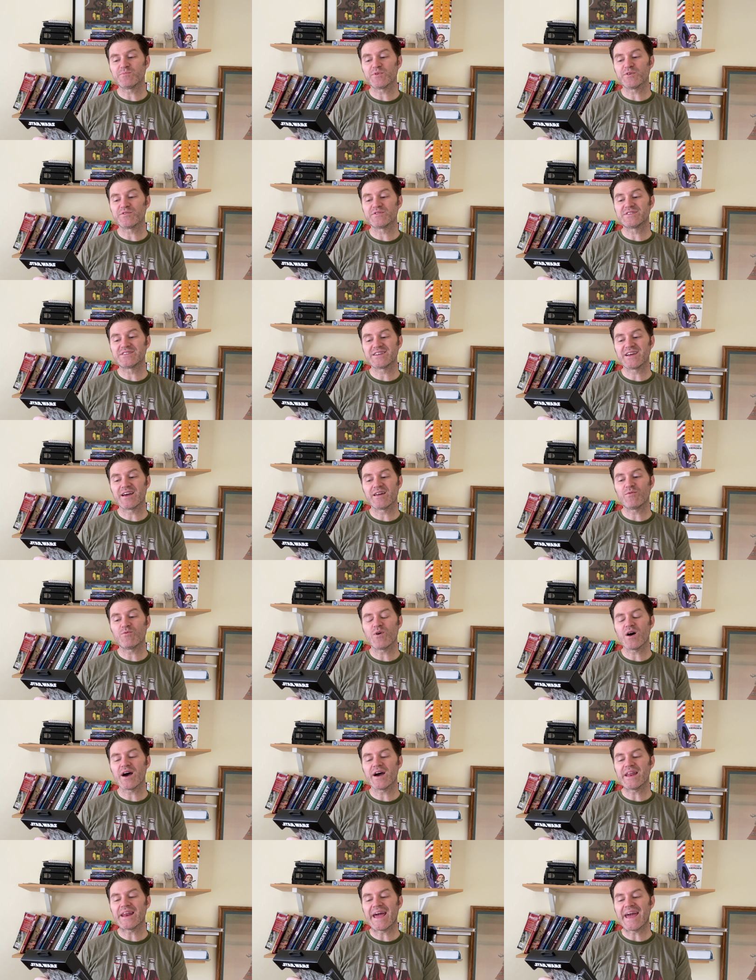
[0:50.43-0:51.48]
both 10
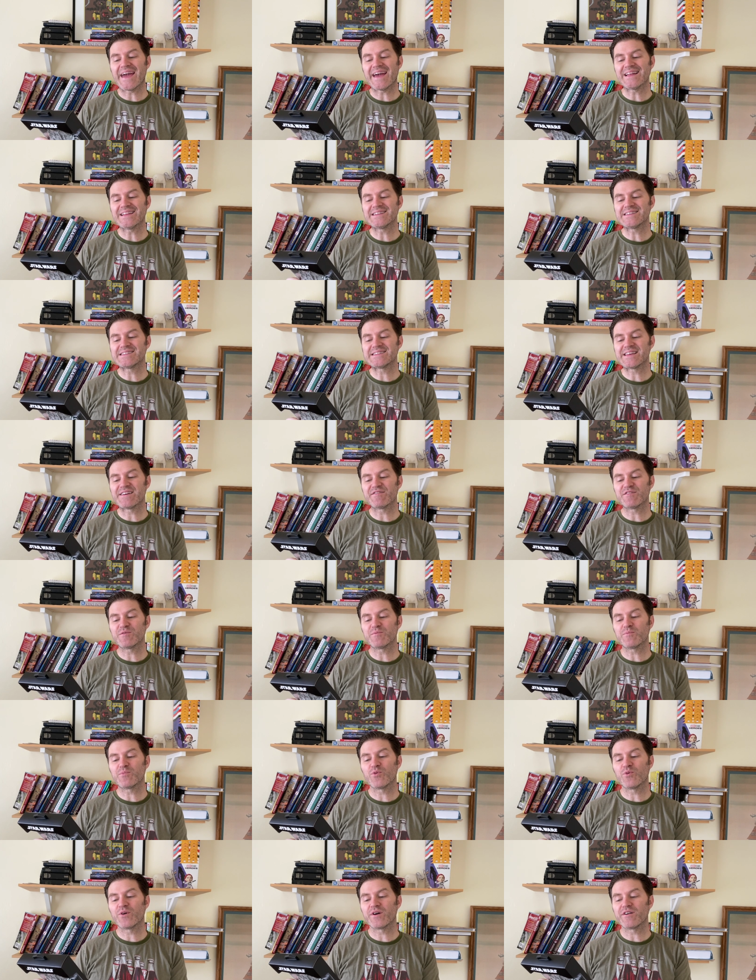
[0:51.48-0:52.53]
watt and
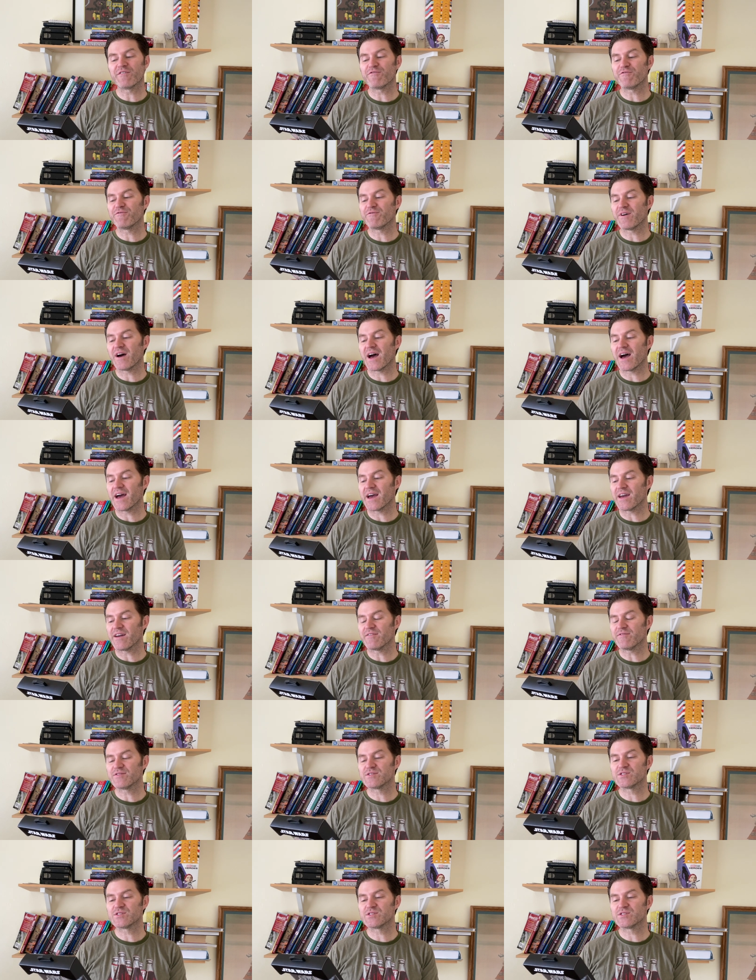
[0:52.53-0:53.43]
7.5,